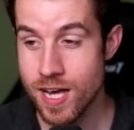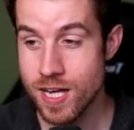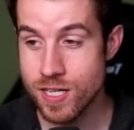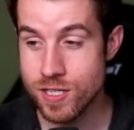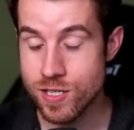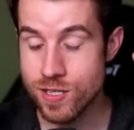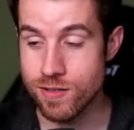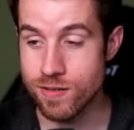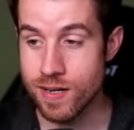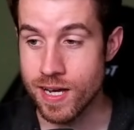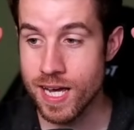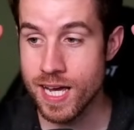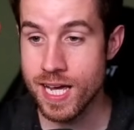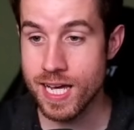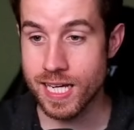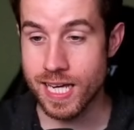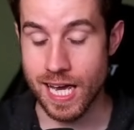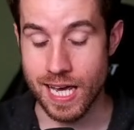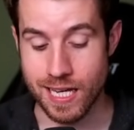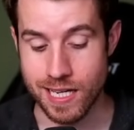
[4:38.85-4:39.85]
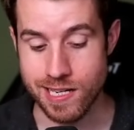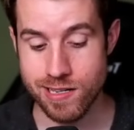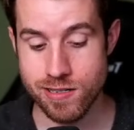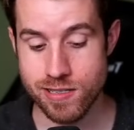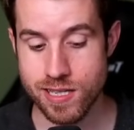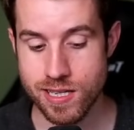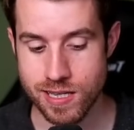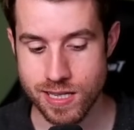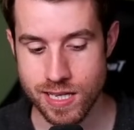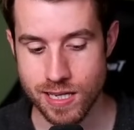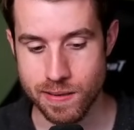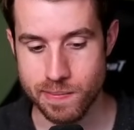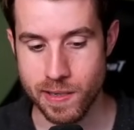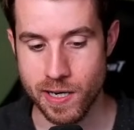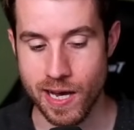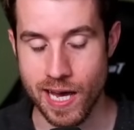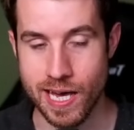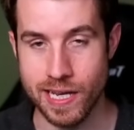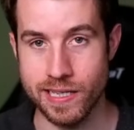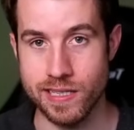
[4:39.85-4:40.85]
Dude, okay, here's the thing about
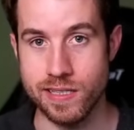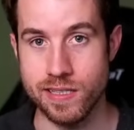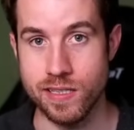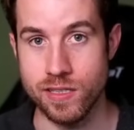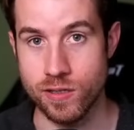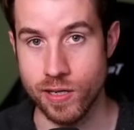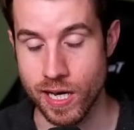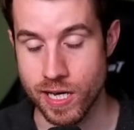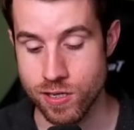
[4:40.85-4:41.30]
Agatha, okay?